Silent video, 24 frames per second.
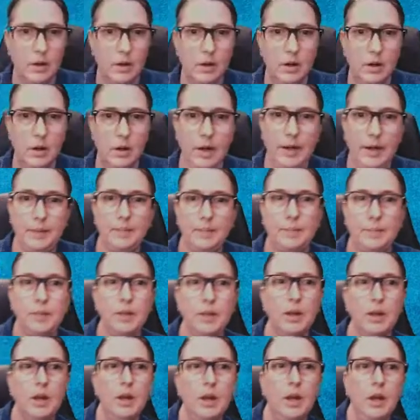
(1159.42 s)
All right.
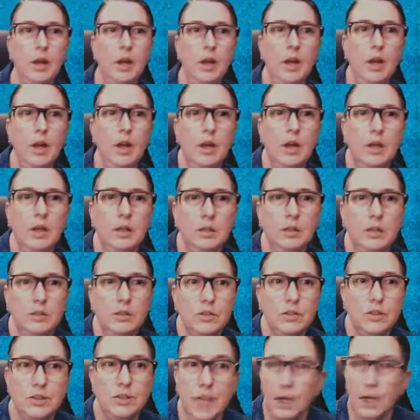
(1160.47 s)

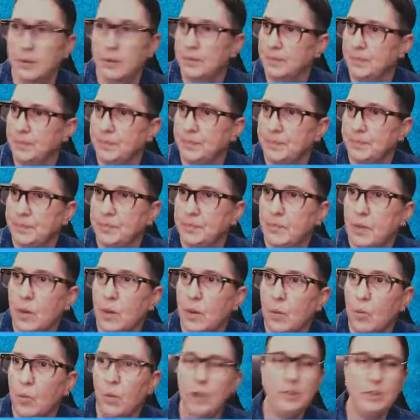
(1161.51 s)
So
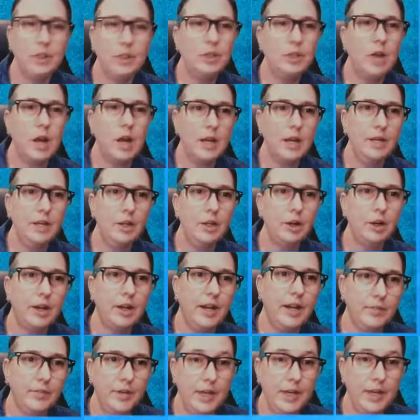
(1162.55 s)
once you log into your
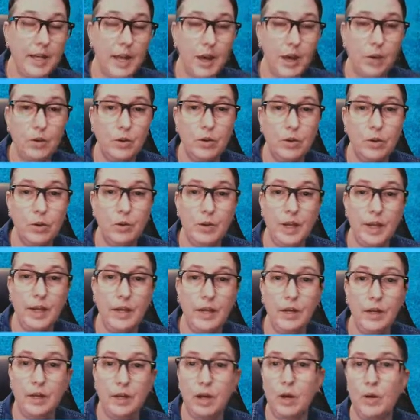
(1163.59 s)
Canva account, you
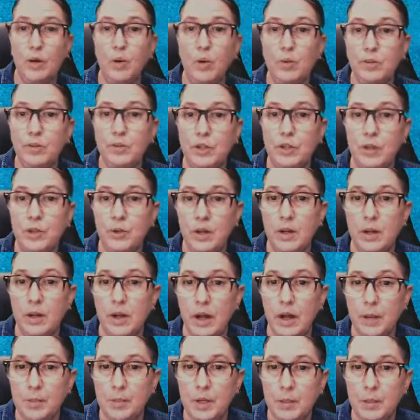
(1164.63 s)
can go to,
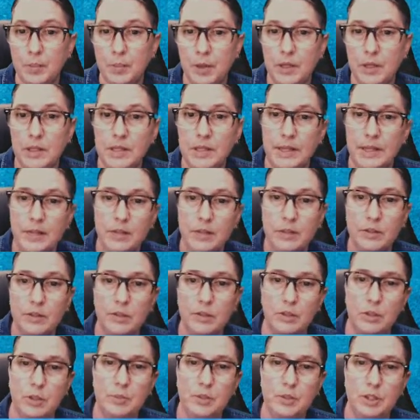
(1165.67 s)
and I'm going to put a link in the
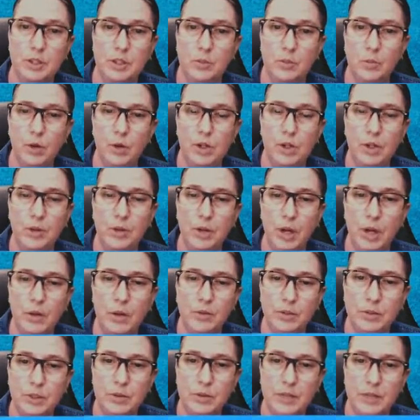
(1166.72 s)
description on where you
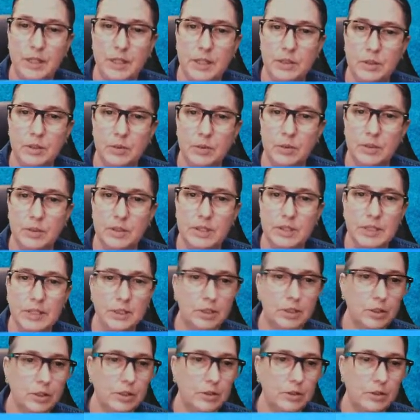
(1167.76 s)
go to get your
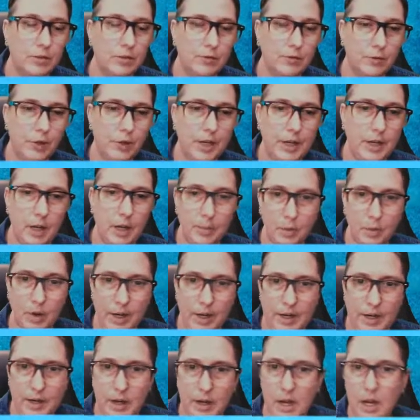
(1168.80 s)
teacher free
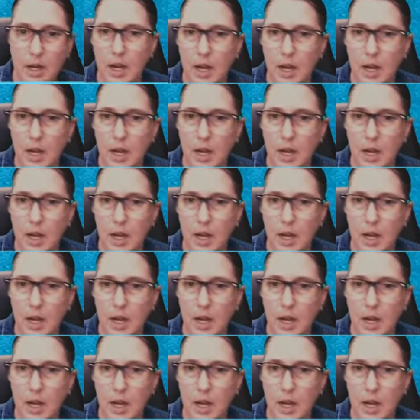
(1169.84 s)
upgrade.